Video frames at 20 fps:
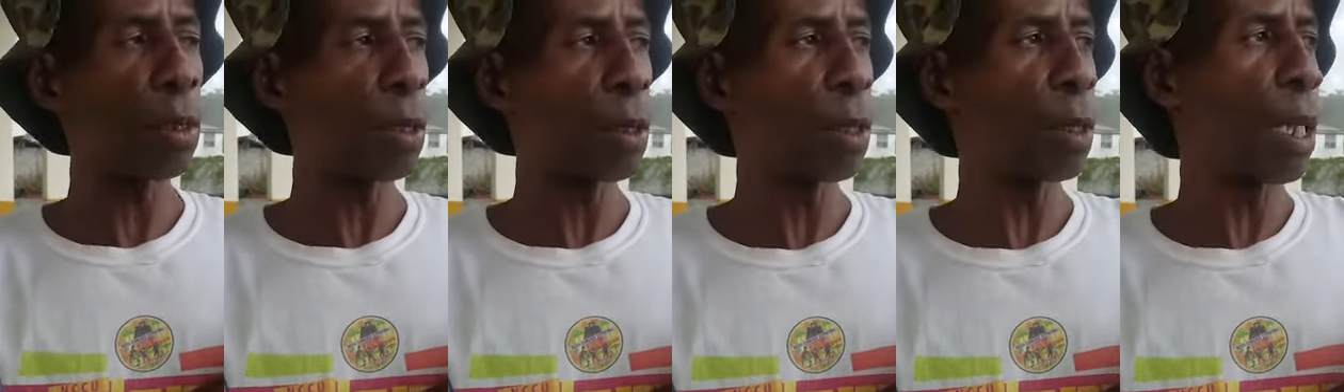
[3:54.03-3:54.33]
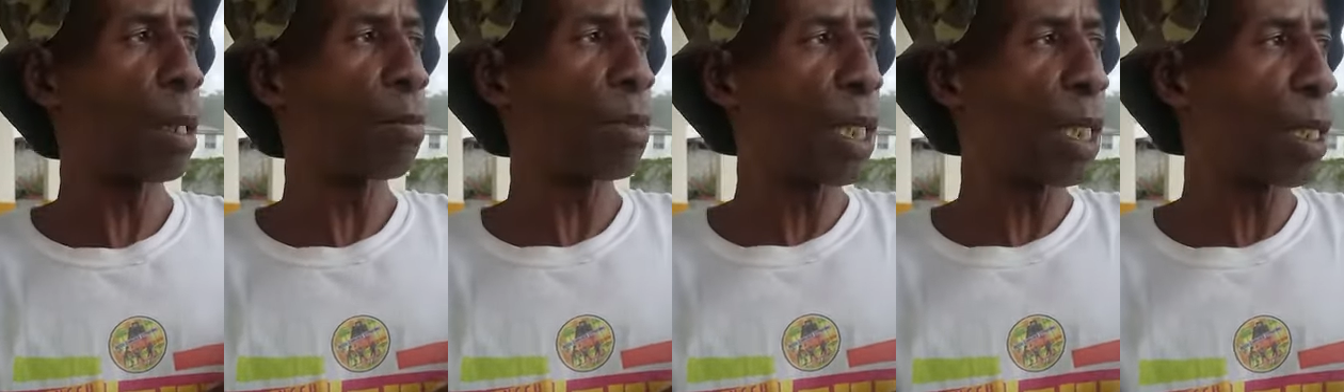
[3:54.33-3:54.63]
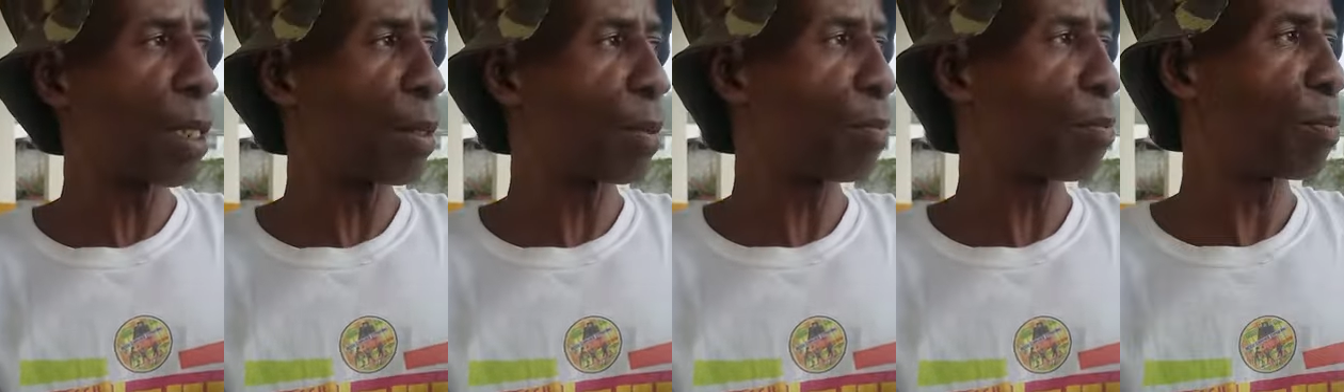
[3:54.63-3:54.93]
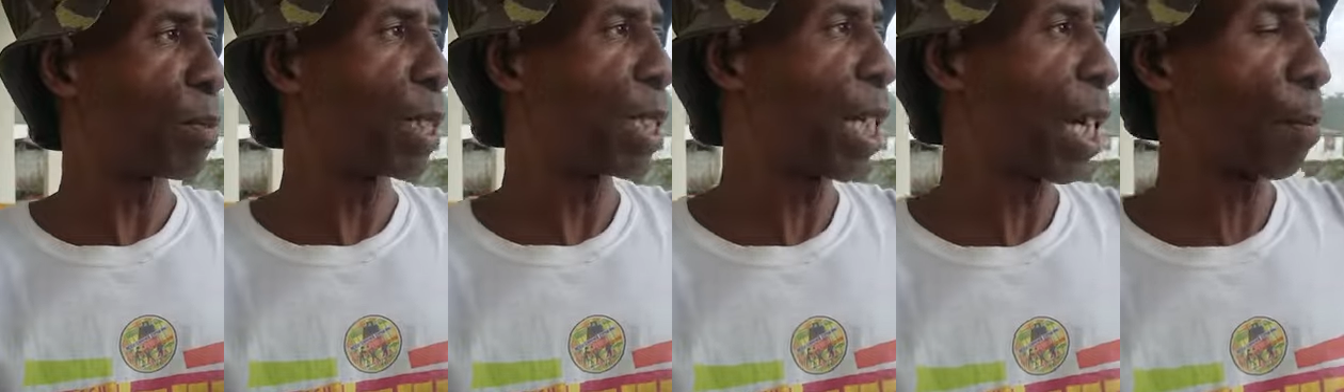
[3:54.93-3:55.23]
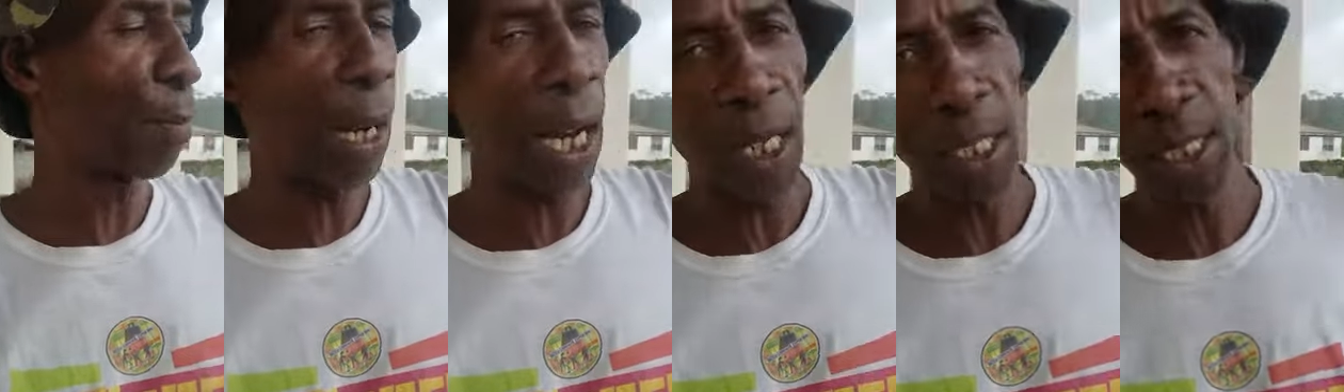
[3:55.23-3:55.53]
one thing. It
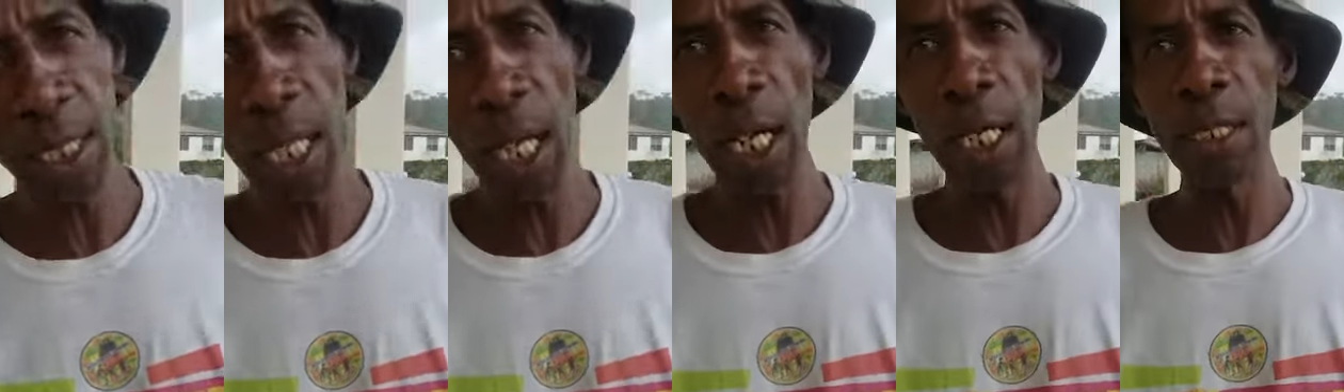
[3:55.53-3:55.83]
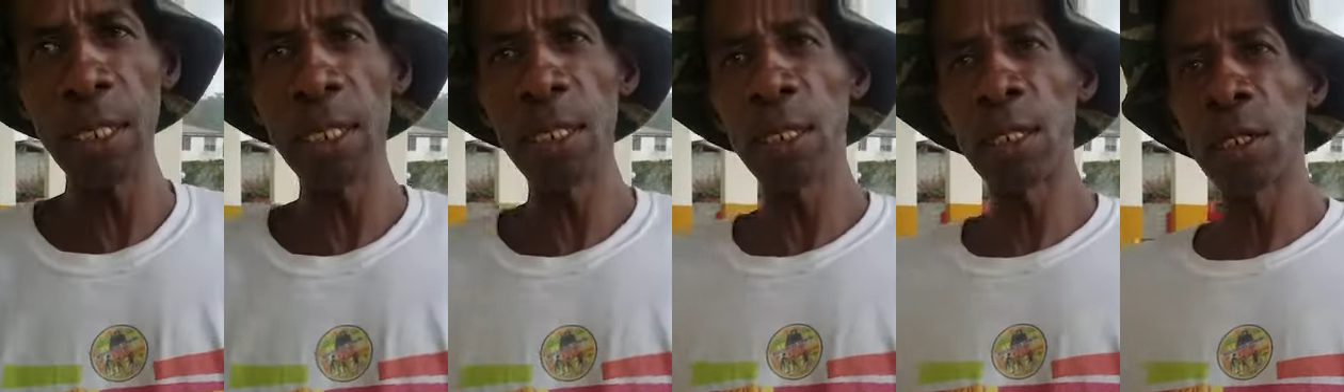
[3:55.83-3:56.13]
pack stars,